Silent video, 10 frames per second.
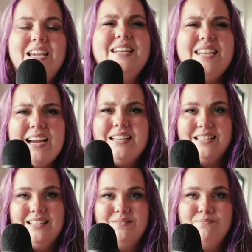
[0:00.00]

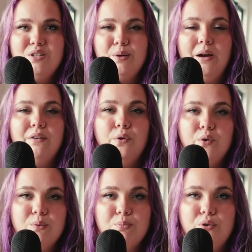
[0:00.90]
connected to my
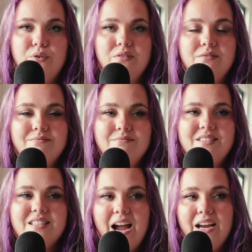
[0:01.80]
vulnerable
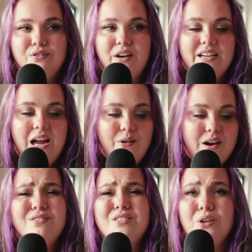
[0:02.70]
side right now.
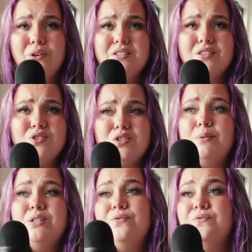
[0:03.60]
Like, seriously,
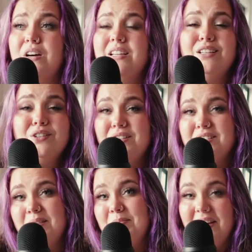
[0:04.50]
so much fucking good
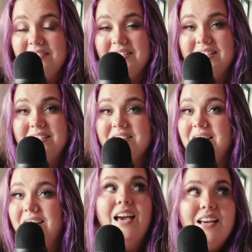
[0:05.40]
has come out of this.
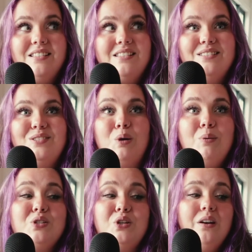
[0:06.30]
Yes, so
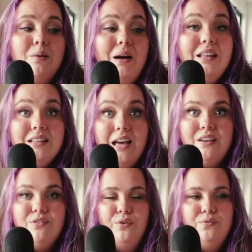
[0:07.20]
much good in my
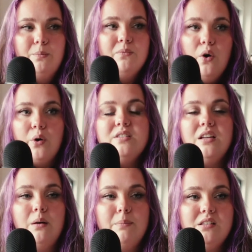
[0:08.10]
life from
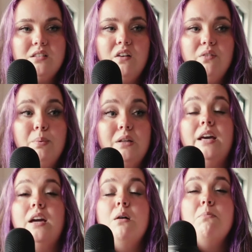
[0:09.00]
focusing on myself, but
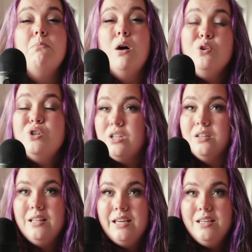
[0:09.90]
like
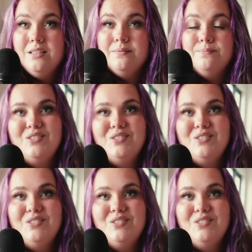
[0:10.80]
emotionally,